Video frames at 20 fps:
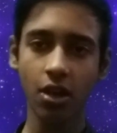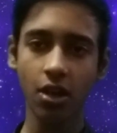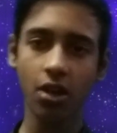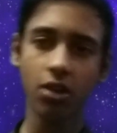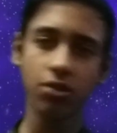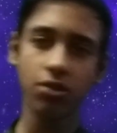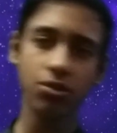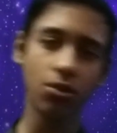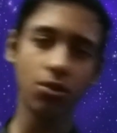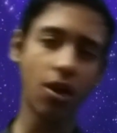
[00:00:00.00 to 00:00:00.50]

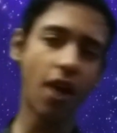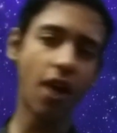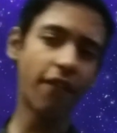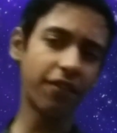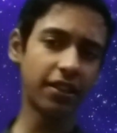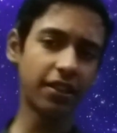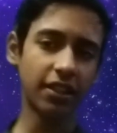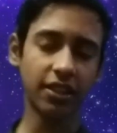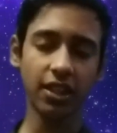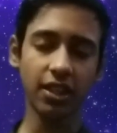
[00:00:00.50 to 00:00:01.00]
So after
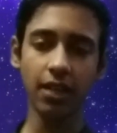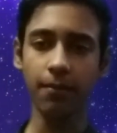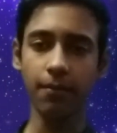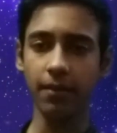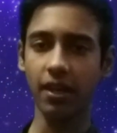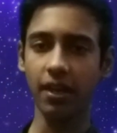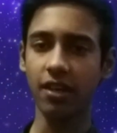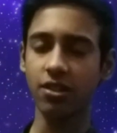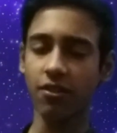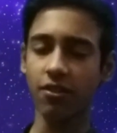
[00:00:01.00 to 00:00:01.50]
the 3
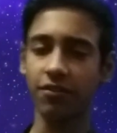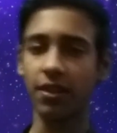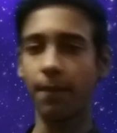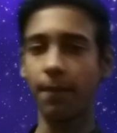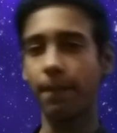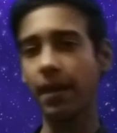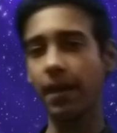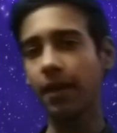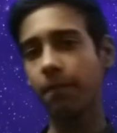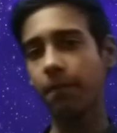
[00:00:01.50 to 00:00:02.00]
minutes of the
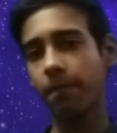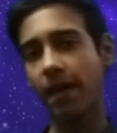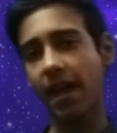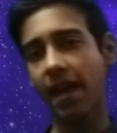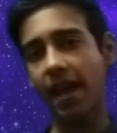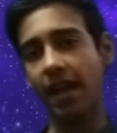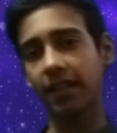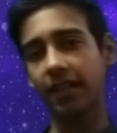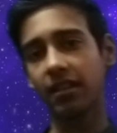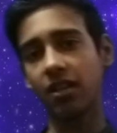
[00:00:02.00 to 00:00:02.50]
Big
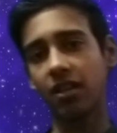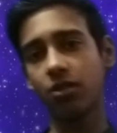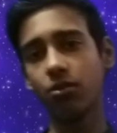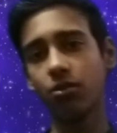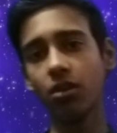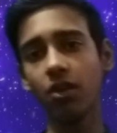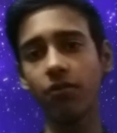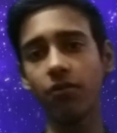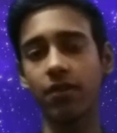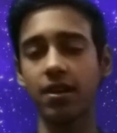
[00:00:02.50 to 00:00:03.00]
Bang, the
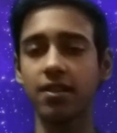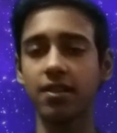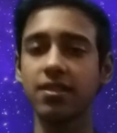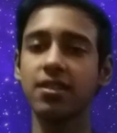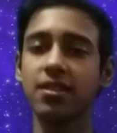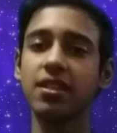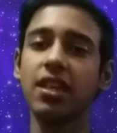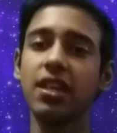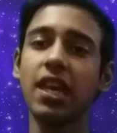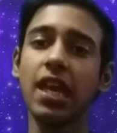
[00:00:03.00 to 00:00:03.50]
universe
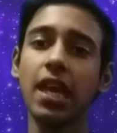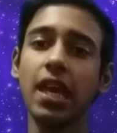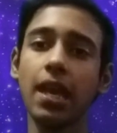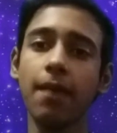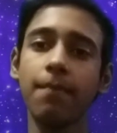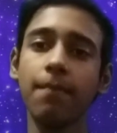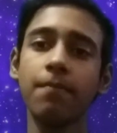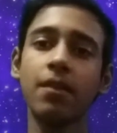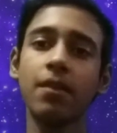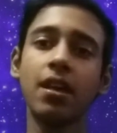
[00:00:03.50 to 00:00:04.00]

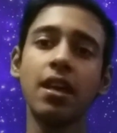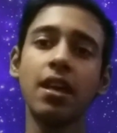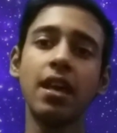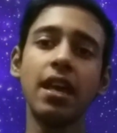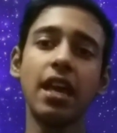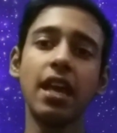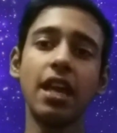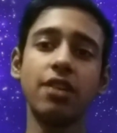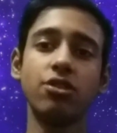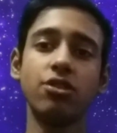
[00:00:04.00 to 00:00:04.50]
came
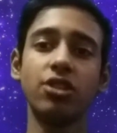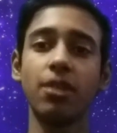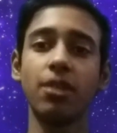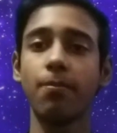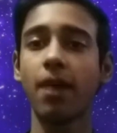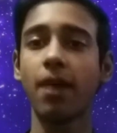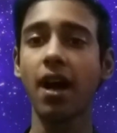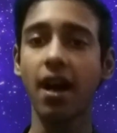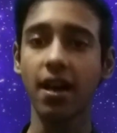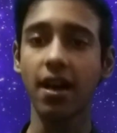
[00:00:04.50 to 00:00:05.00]
into the
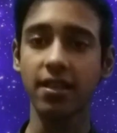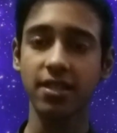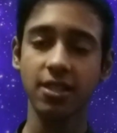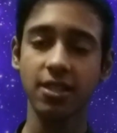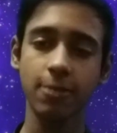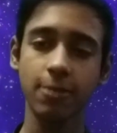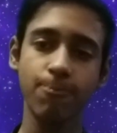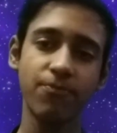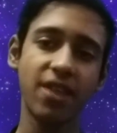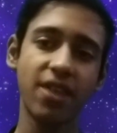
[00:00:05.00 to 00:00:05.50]

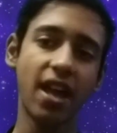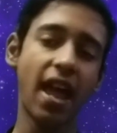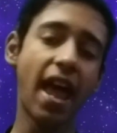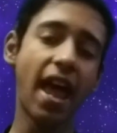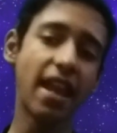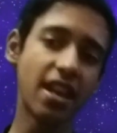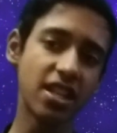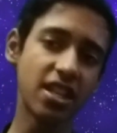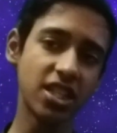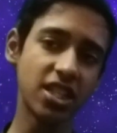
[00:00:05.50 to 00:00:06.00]
mass. The
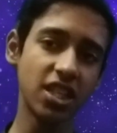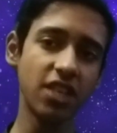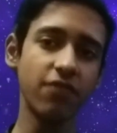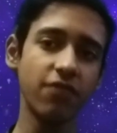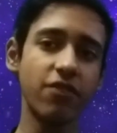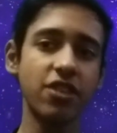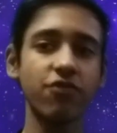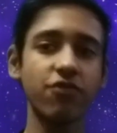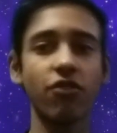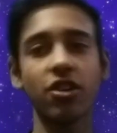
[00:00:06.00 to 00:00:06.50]
energy
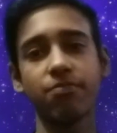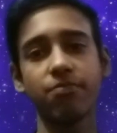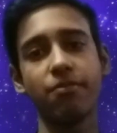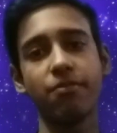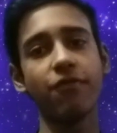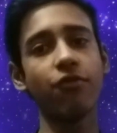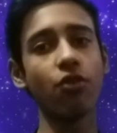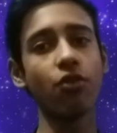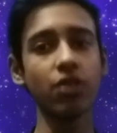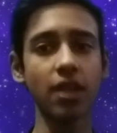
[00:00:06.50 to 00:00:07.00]
which was
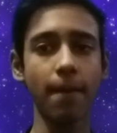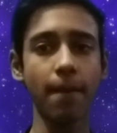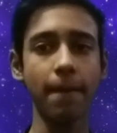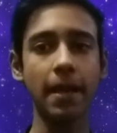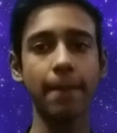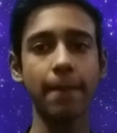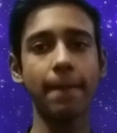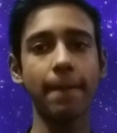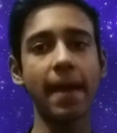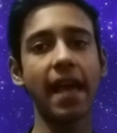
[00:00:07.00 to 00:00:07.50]
before the
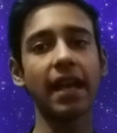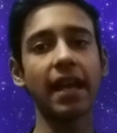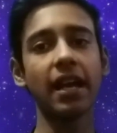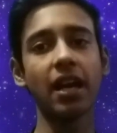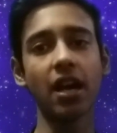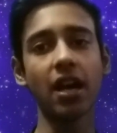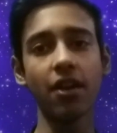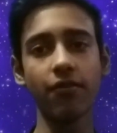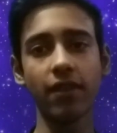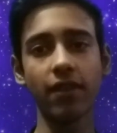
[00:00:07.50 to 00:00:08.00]
Big Bang
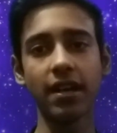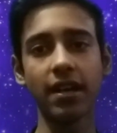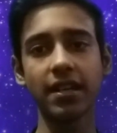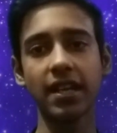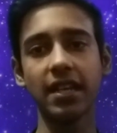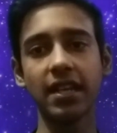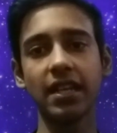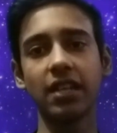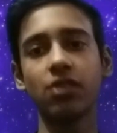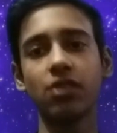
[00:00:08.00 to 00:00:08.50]

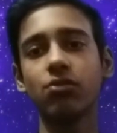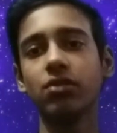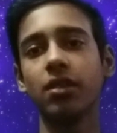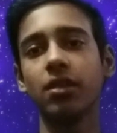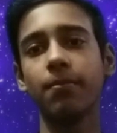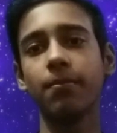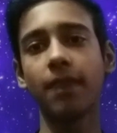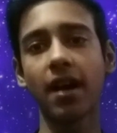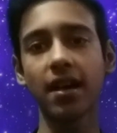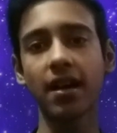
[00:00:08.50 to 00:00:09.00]
converted into the
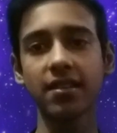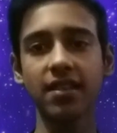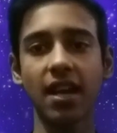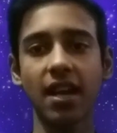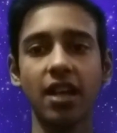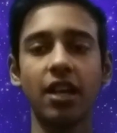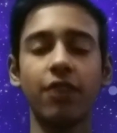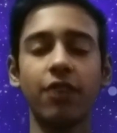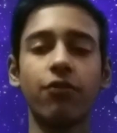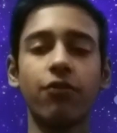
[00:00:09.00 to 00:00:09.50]
mass,
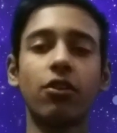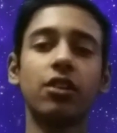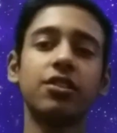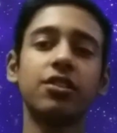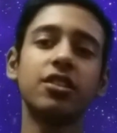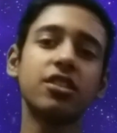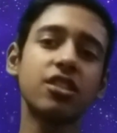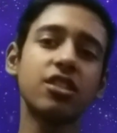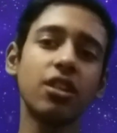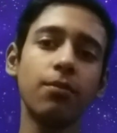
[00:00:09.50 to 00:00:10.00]
and it was
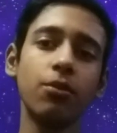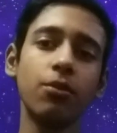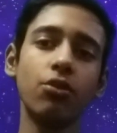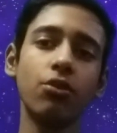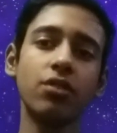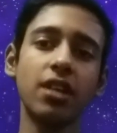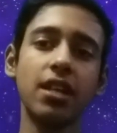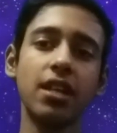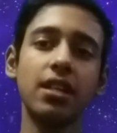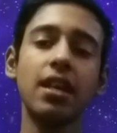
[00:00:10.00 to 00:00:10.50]

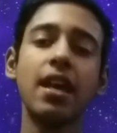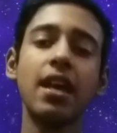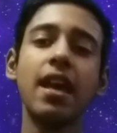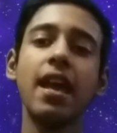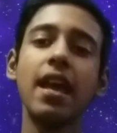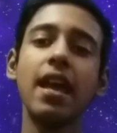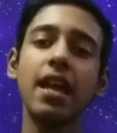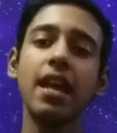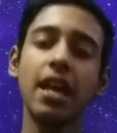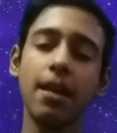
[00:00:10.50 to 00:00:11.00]
distributed
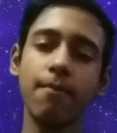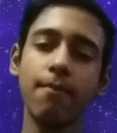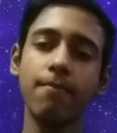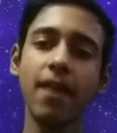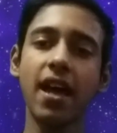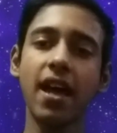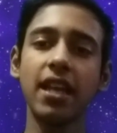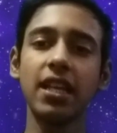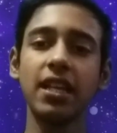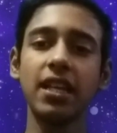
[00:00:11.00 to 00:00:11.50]
in
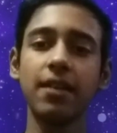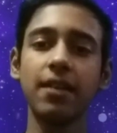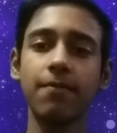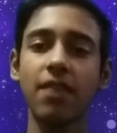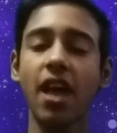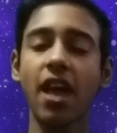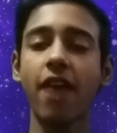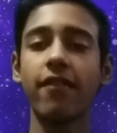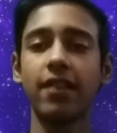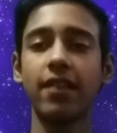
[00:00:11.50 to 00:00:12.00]
many
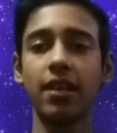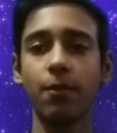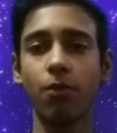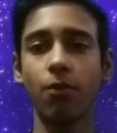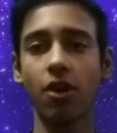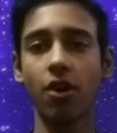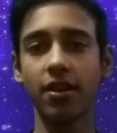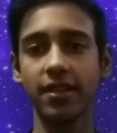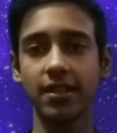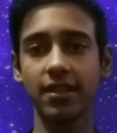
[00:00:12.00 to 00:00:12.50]
heavenly
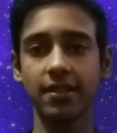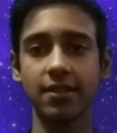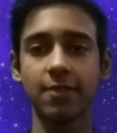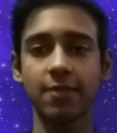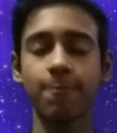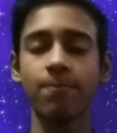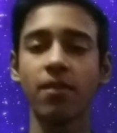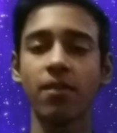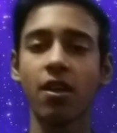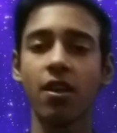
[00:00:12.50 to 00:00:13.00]
bodies,
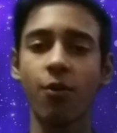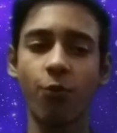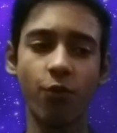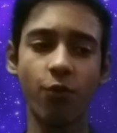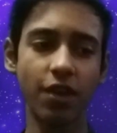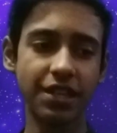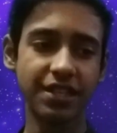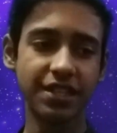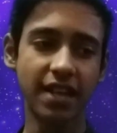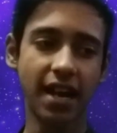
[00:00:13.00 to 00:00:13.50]

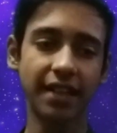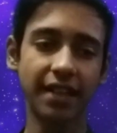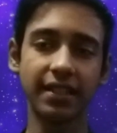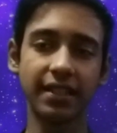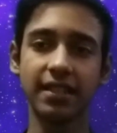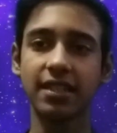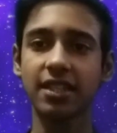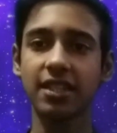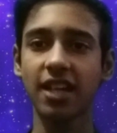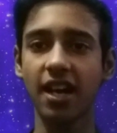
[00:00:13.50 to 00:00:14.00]
which are the
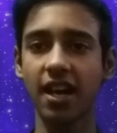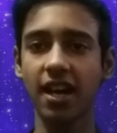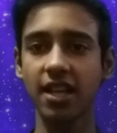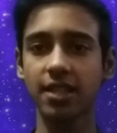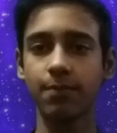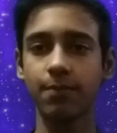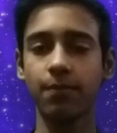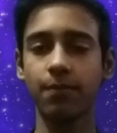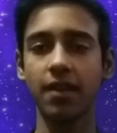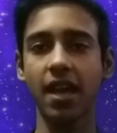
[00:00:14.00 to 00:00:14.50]

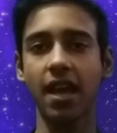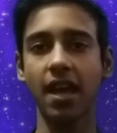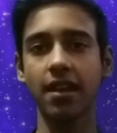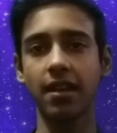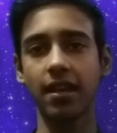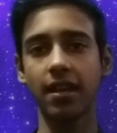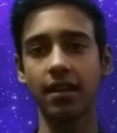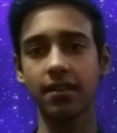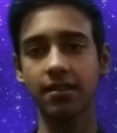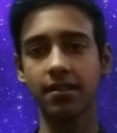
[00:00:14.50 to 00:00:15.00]
stars,
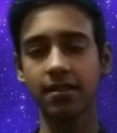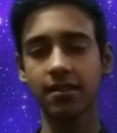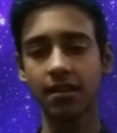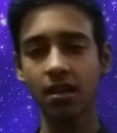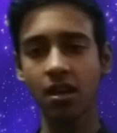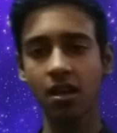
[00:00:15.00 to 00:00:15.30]
planets.